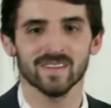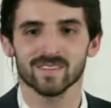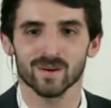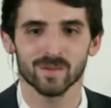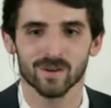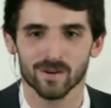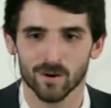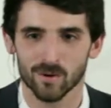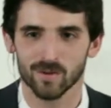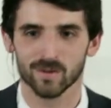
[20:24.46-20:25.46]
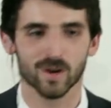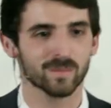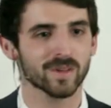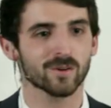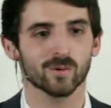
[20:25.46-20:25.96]
he's coming
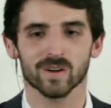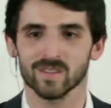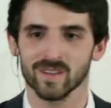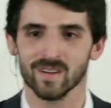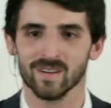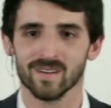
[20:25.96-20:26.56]
coming quickly?